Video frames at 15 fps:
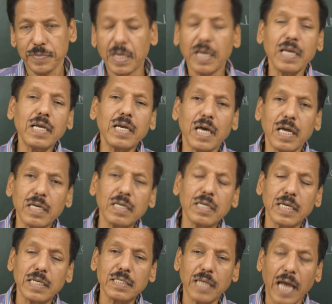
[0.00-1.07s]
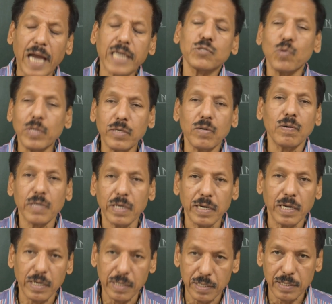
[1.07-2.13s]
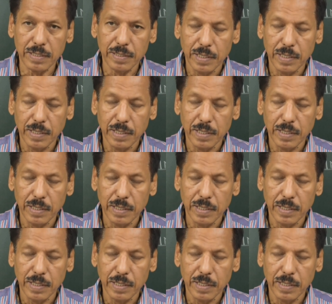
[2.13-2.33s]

Healing error is actually not an error.